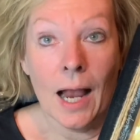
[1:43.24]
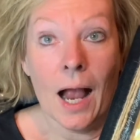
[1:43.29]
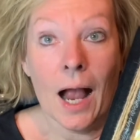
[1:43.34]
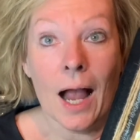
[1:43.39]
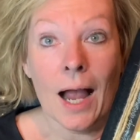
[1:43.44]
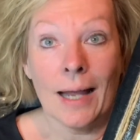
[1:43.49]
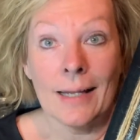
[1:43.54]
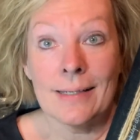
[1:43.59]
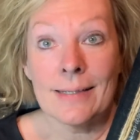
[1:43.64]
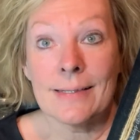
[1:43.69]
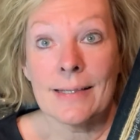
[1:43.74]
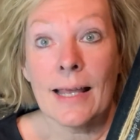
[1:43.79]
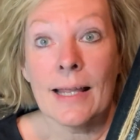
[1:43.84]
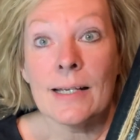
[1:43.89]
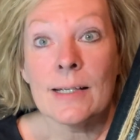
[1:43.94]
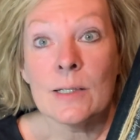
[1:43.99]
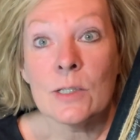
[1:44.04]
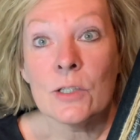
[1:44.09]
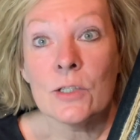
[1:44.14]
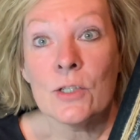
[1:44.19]
I
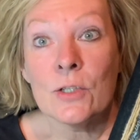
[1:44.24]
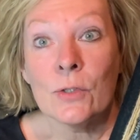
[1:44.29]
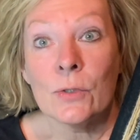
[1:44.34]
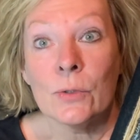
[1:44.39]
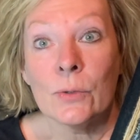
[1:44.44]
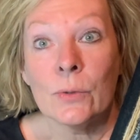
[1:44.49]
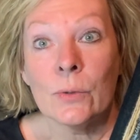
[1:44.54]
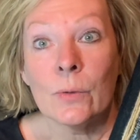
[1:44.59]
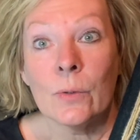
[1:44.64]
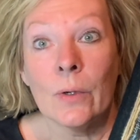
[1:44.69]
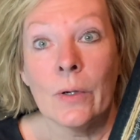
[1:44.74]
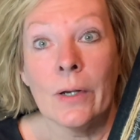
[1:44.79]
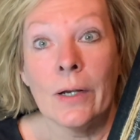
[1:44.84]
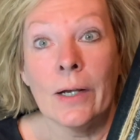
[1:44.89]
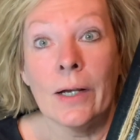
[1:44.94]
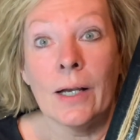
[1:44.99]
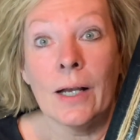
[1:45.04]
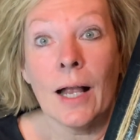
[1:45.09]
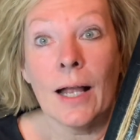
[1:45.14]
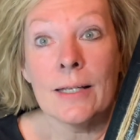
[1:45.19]
decided to do
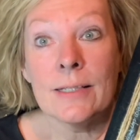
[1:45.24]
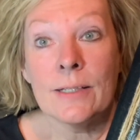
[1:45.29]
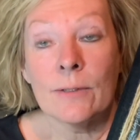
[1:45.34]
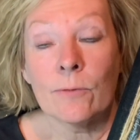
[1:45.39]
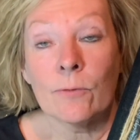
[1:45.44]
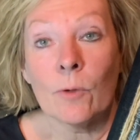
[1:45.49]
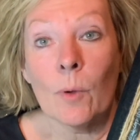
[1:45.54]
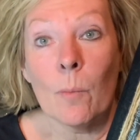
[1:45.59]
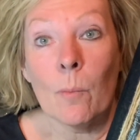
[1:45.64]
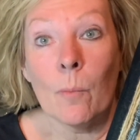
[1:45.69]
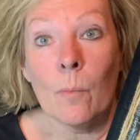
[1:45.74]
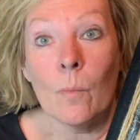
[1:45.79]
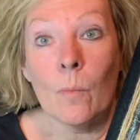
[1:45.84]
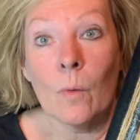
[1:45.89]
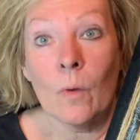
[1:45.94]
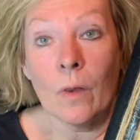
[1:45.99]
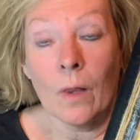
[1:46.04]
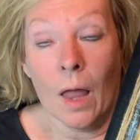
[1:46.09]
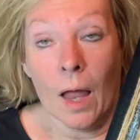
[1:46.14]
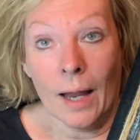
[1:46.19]
a different
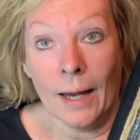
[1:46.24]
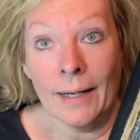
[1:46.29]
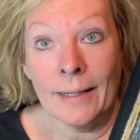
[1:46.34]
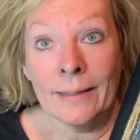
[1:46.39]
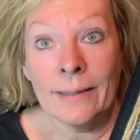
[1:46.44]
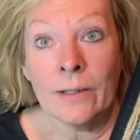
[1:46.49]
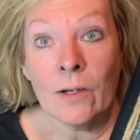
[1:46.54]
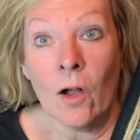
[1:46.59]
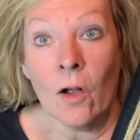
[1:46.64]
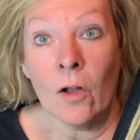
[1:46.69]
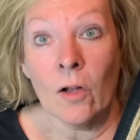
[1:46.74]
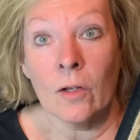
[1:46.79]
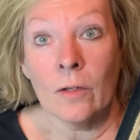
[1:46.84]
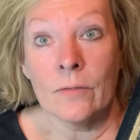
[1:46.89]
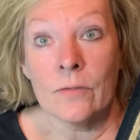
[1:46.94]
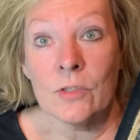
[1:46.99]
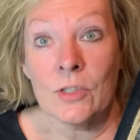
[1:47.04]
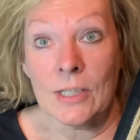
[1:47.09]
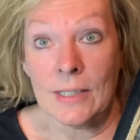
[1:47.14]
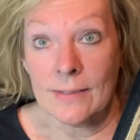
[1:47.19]
line
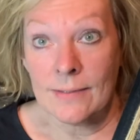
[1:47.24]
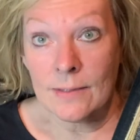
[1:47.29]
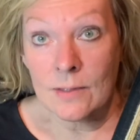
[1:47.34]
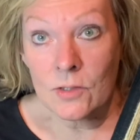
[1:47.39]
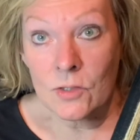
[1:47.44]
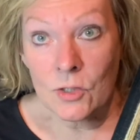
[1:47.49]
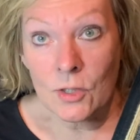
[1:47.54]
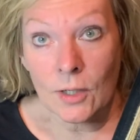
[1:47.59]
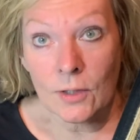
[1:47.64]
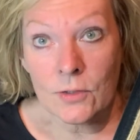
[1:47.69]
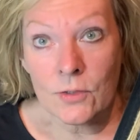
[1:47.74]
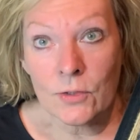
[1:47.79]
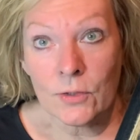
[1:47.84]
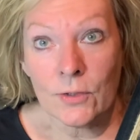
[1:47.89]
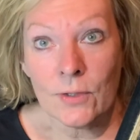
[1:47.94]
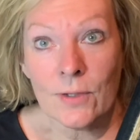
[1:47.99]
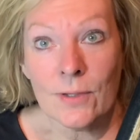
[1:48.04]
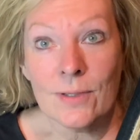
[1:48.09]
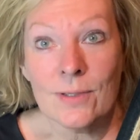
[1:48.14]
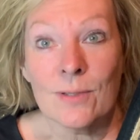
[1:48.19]
called
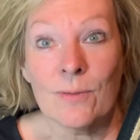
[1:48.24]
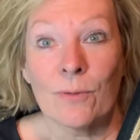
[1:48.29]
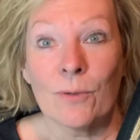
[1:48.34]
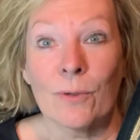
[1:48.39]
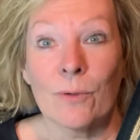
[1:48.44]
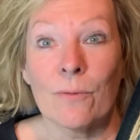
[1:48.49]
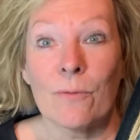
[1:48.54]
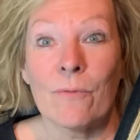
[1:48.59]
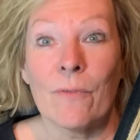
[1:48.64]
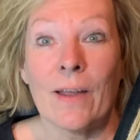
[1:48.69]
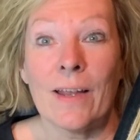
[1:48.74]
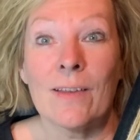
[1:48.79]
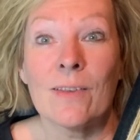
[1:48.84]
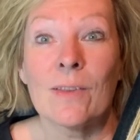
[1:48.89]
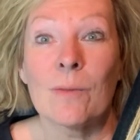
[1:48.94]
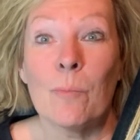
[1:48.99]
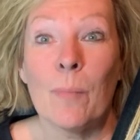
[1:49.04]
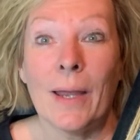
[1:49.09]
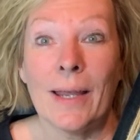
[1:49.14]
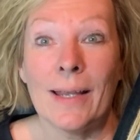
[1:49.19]
JesusJunkJournals for
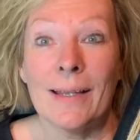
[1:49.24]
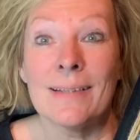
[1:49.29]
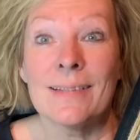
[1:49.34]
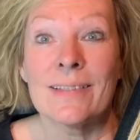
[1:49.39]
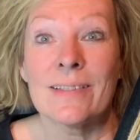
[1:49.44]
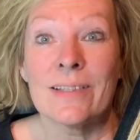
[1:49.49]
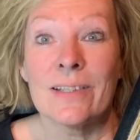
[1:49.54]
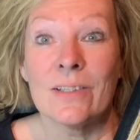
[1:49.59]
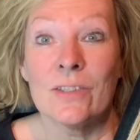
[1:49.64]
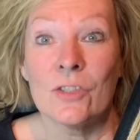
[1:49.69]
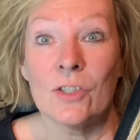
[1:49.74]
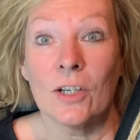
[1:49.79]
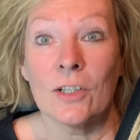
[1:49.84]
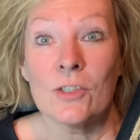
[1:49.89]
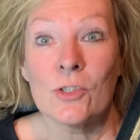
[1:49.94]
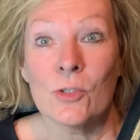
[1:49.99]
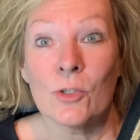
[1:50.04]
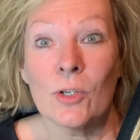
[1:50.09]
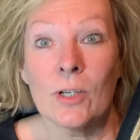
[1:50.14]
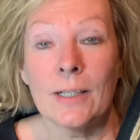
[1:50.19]
faith-based junk
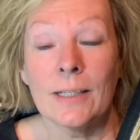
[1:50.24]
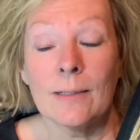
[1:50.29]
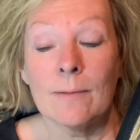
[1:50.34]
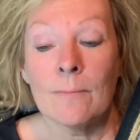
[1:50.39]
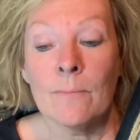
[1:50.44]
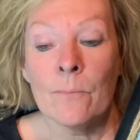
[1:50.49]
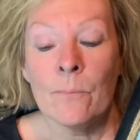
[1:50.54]
journaling.